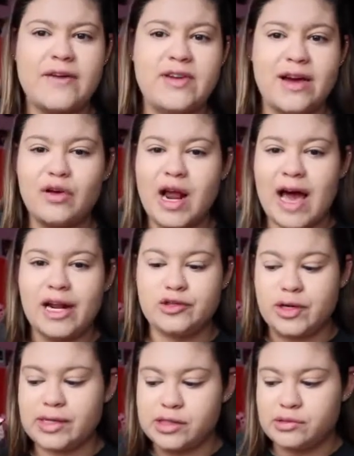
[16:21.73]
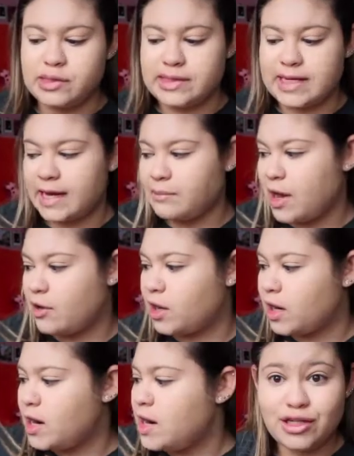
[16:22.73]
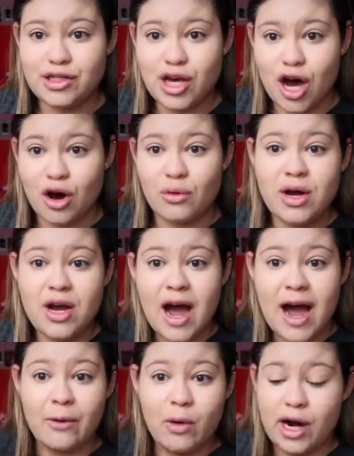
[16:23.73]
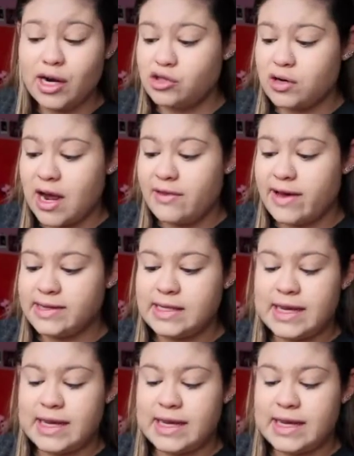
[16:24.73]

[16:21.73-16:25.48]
I've never had a translucent setting powder, so I wanted to try this.